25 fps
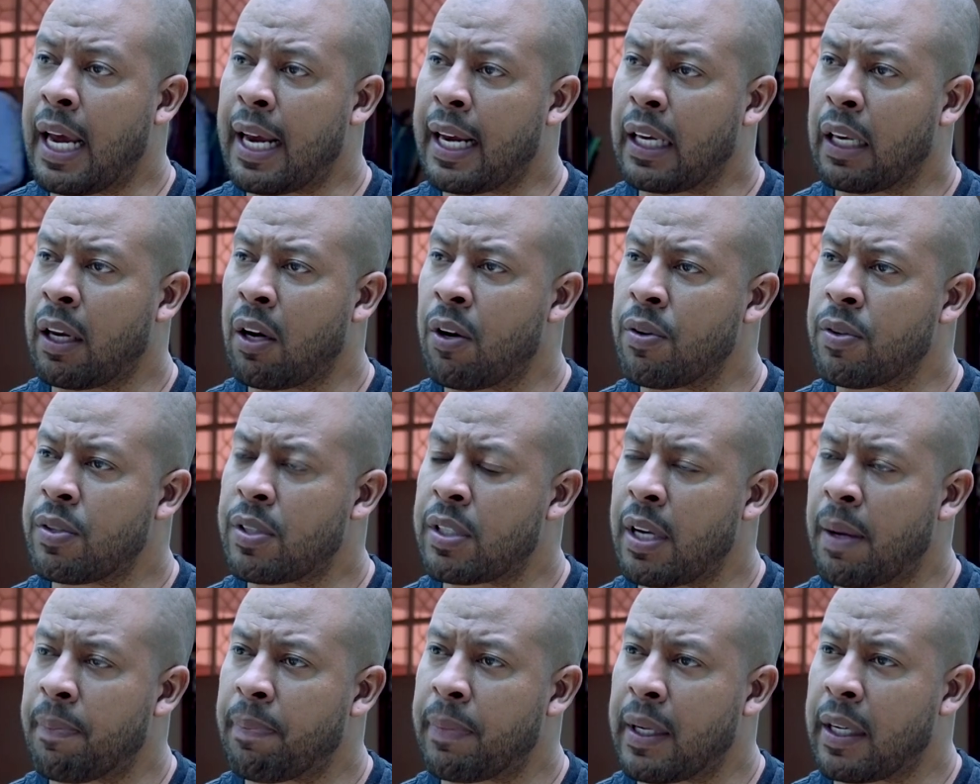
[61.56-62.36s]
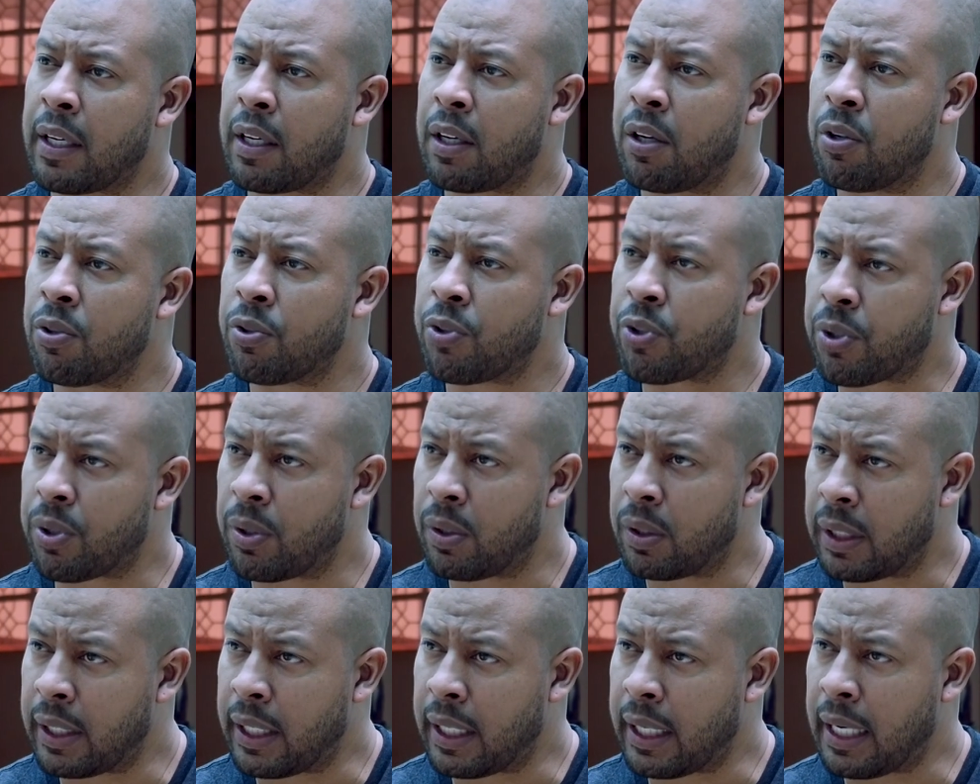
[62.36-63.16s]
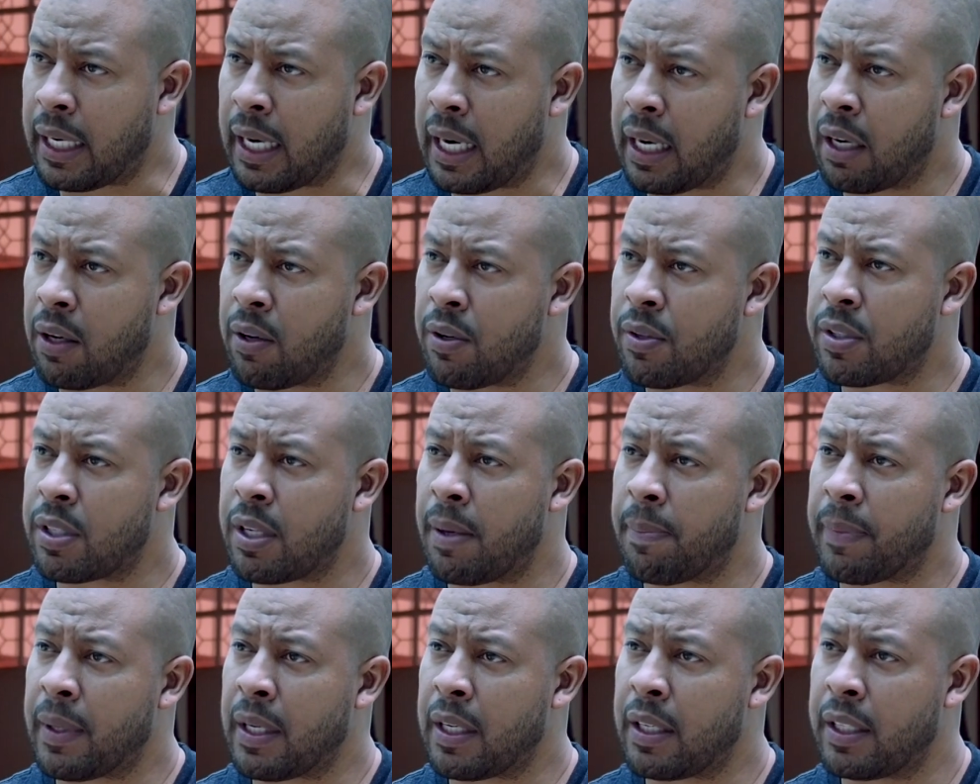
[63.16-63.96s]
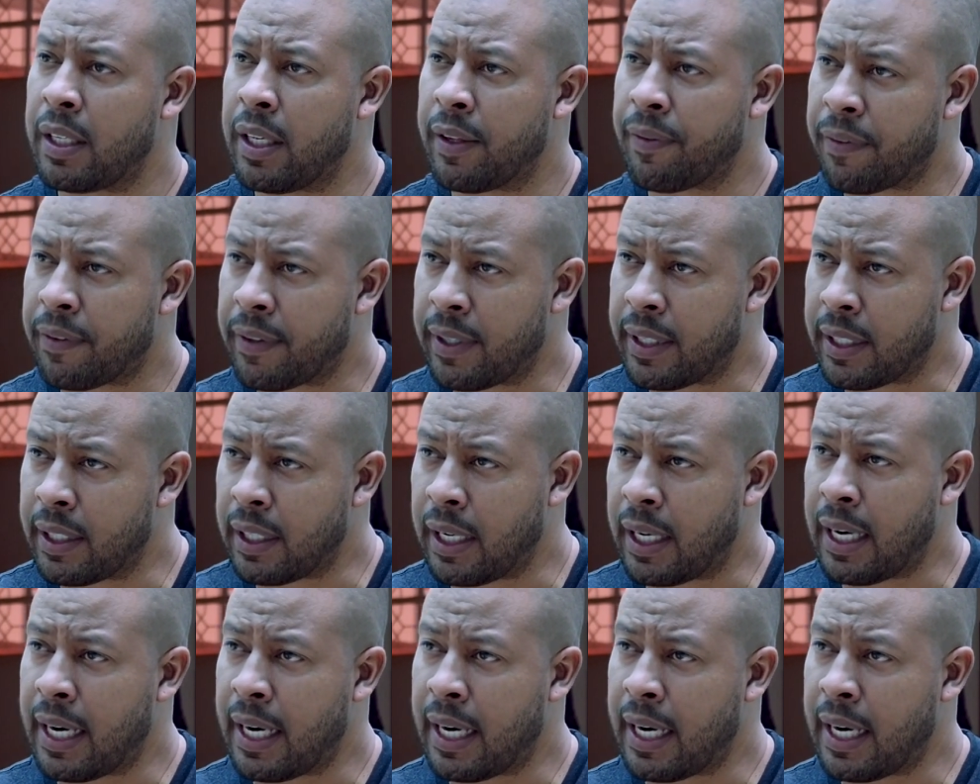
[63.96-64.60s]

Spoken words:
I learn something culturally, and I learn something different.